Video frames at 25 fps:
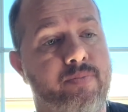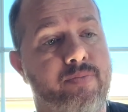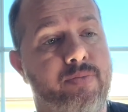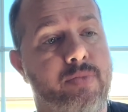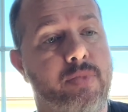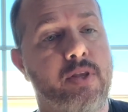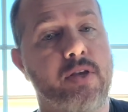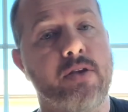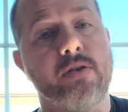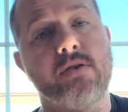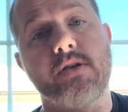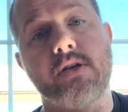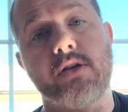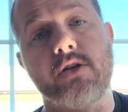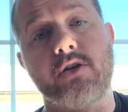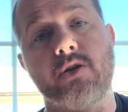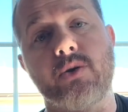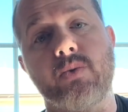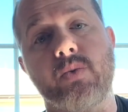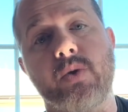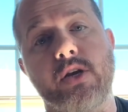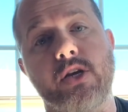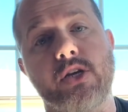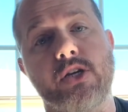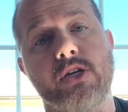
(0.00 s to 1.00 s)
this
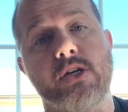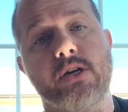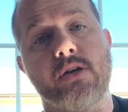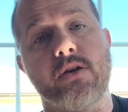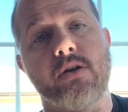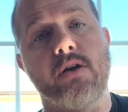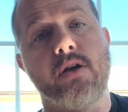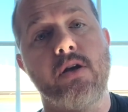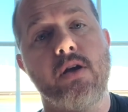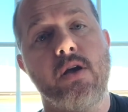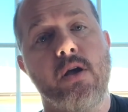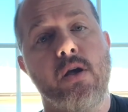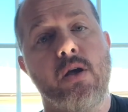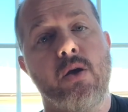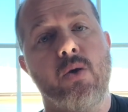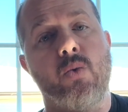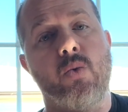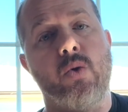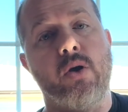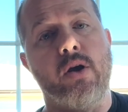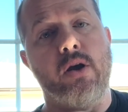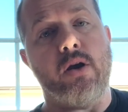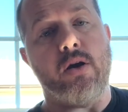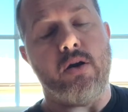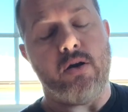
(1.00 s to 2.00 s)
situation
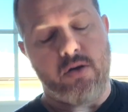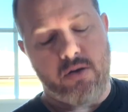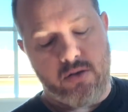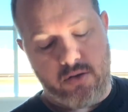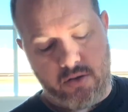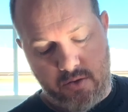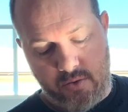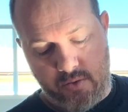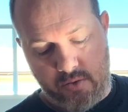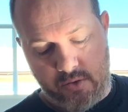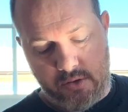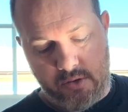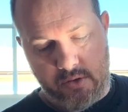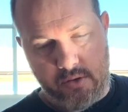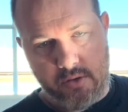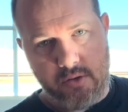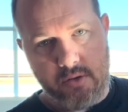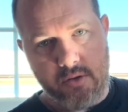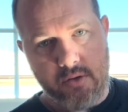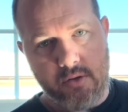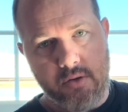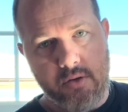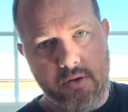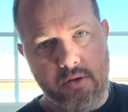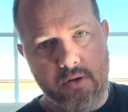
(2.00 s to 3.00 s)
where there was
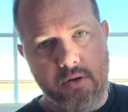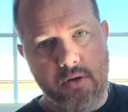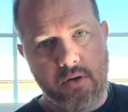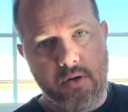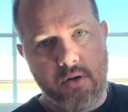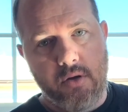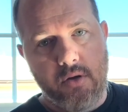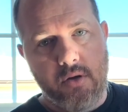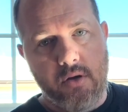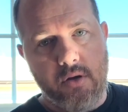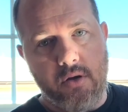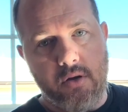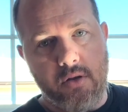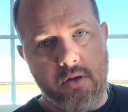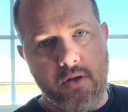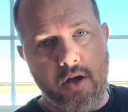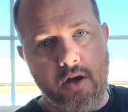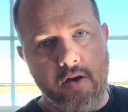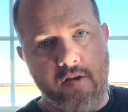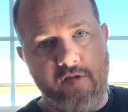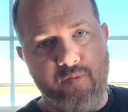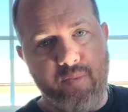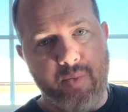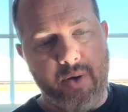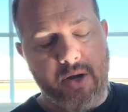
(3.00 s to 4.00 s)
a
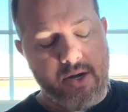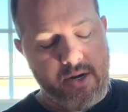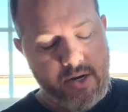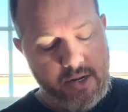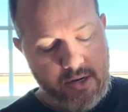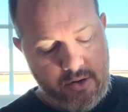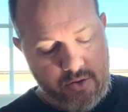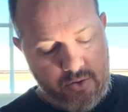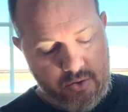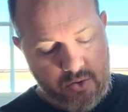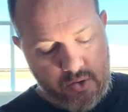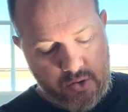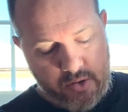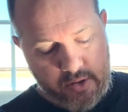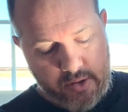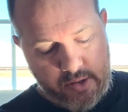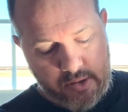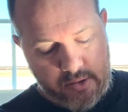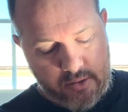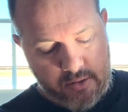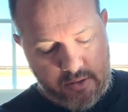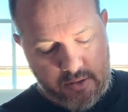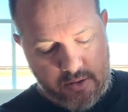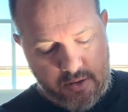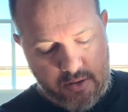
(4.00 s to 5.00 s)
lot of body
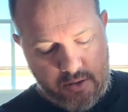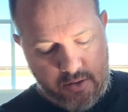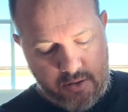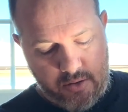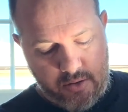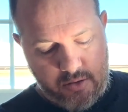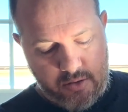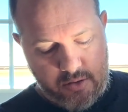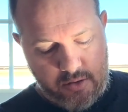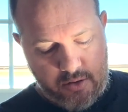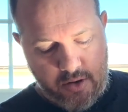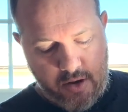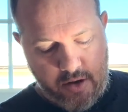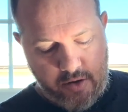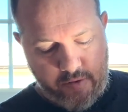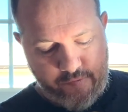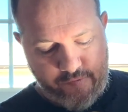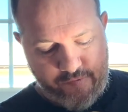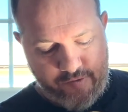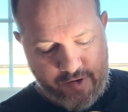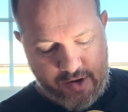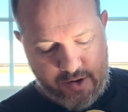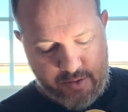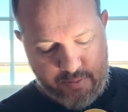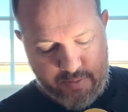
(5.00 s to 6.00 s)
noise, a lot of
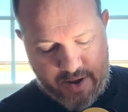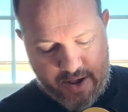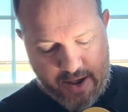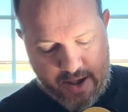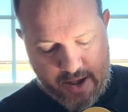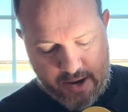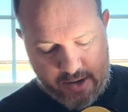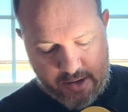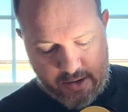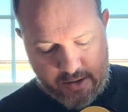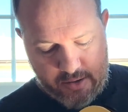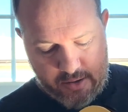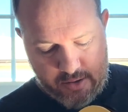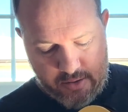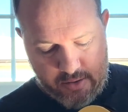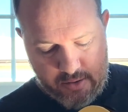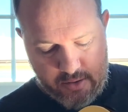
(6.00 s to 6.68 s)
feedback,